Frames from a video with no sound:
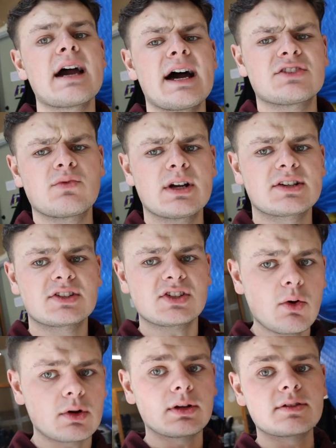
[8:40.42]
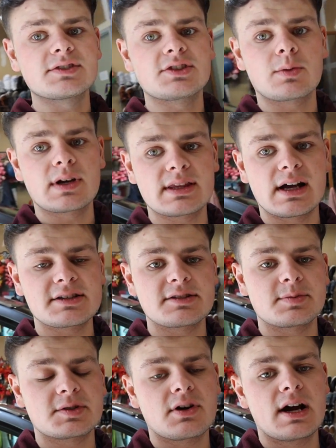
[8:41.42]
guys, we are so close to 20,000
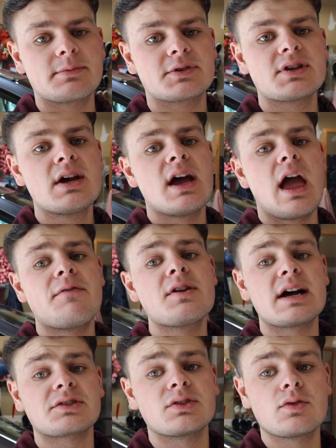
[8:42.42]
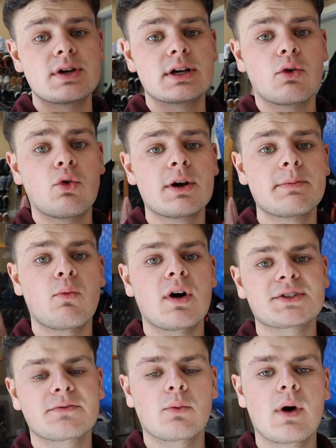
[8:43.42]
subscribers. If you guys are new here or you've been
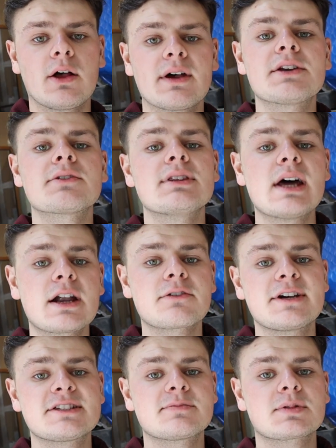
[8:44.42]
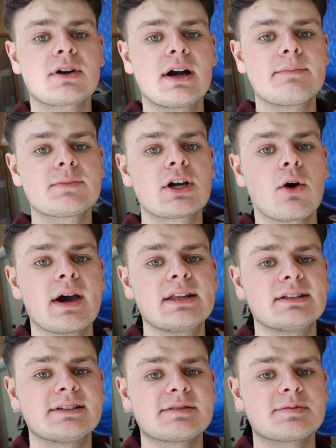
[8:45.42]
watching for a while and you're not already subscribed, go ahead
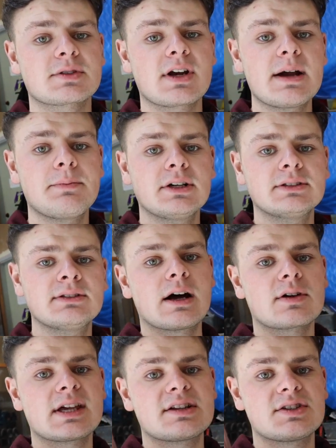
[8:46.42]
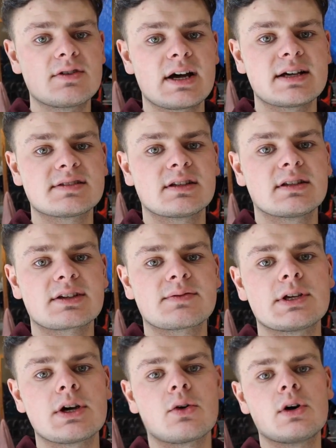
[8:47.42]
and hit that subscribe button, and I'll catch you guys in the next
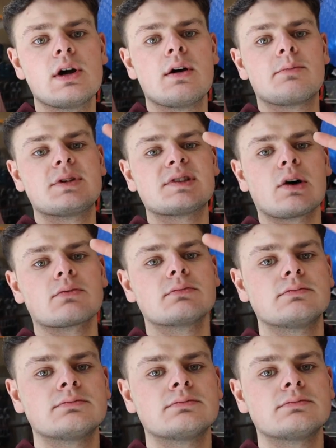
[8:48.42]
video. Peace out.